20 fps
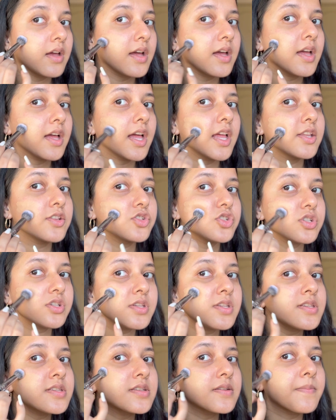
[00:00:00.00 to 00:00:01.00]
and
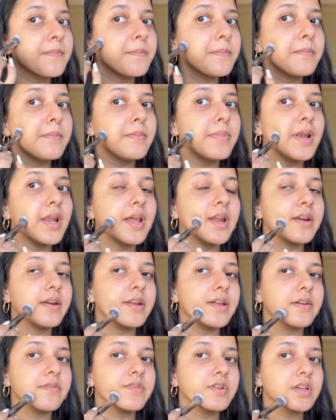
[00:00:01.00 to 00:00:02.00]
just
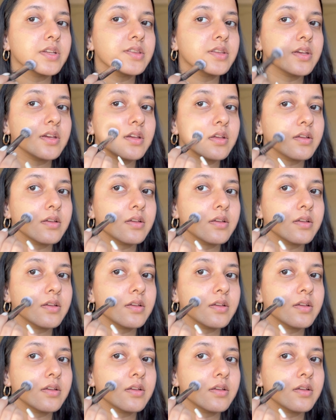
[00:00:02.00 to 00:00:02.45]
blend everything.